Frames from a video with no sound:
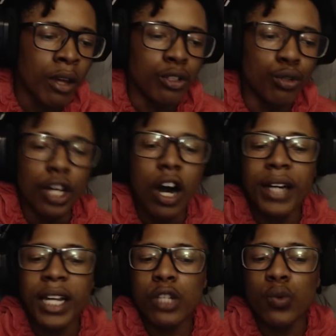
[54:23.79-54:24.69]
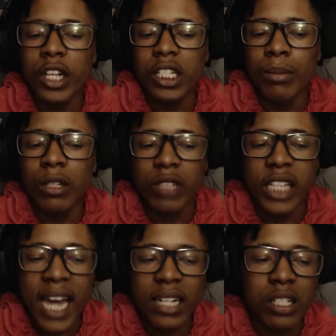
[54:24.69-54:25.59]
Do y'all niggas want to see me
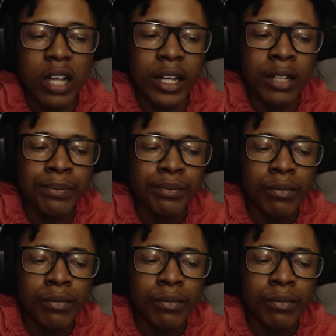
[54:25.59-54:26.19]
react to something?